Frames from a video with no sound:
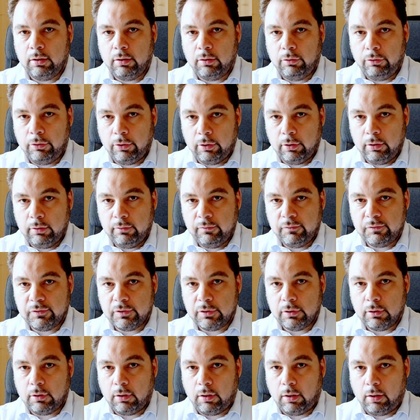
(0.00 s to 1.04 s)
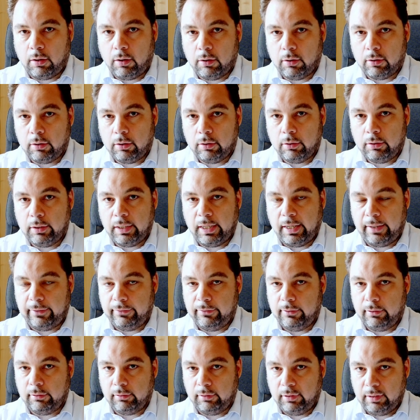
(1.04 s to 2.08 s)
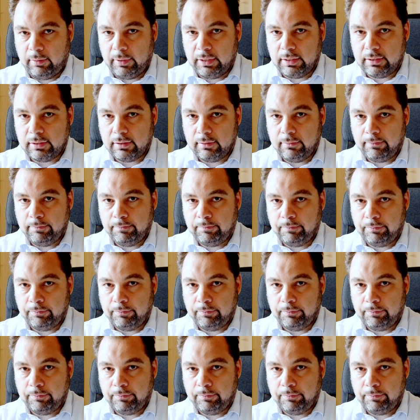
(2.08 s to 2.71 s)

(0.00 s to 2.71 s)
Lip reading: nerves are at their limits,